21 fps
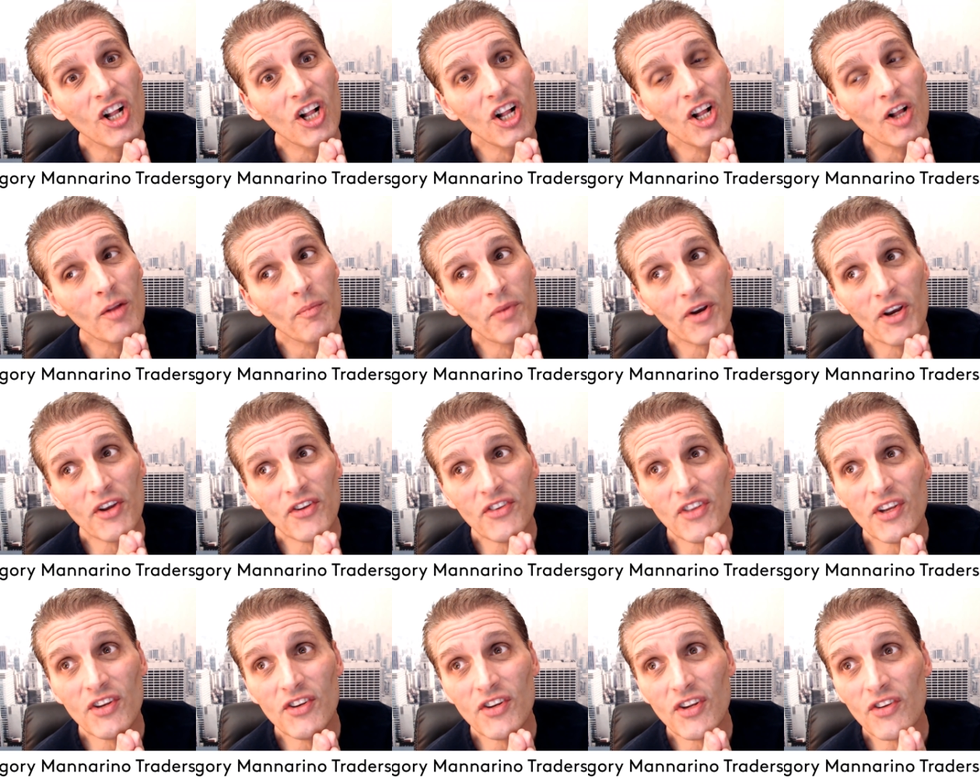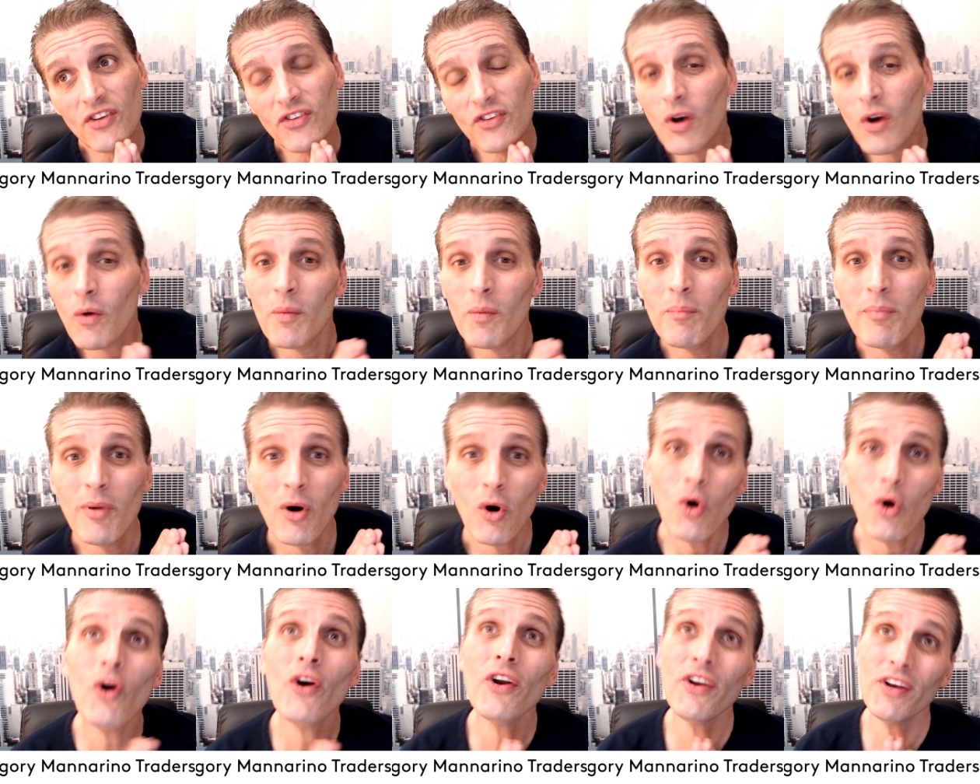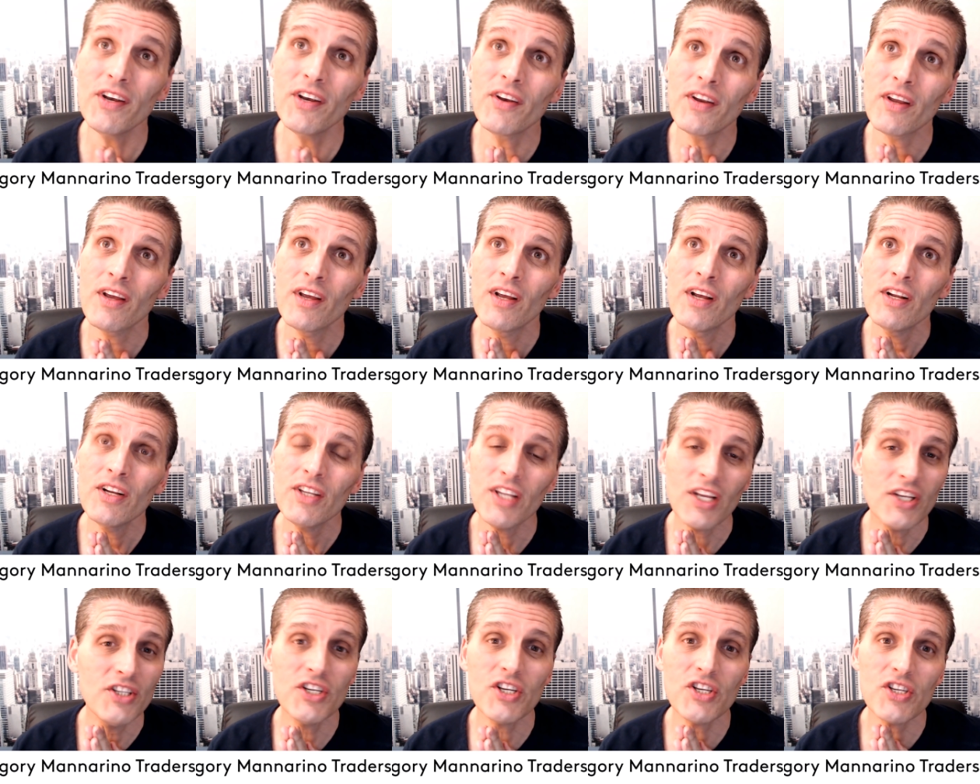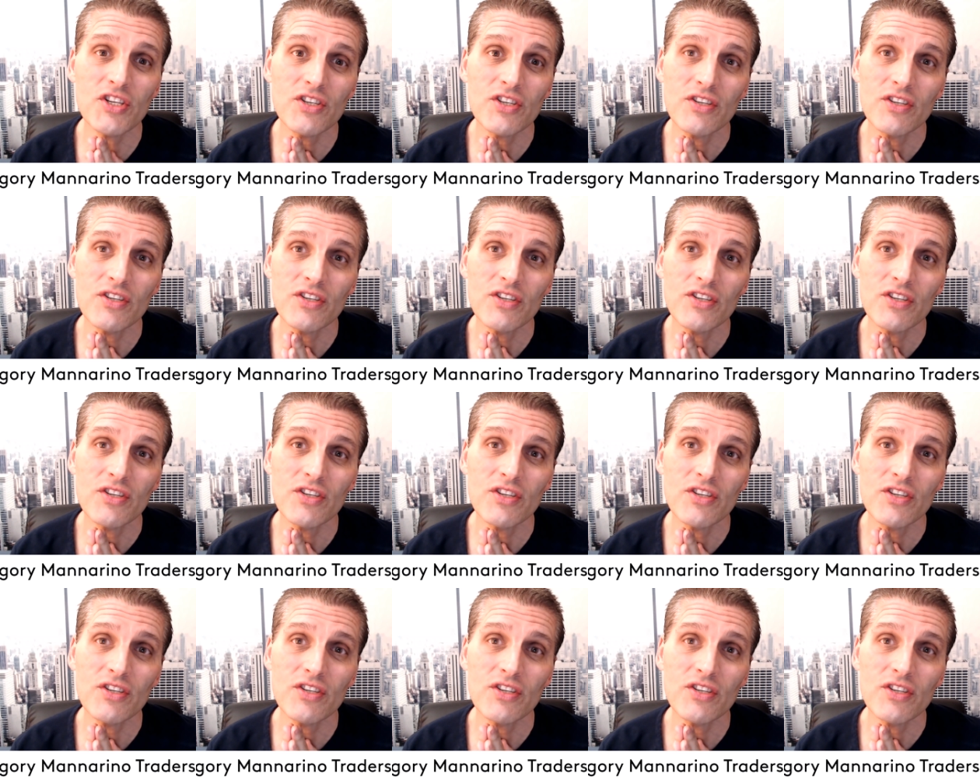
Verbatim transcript: because they're just so important. They're just,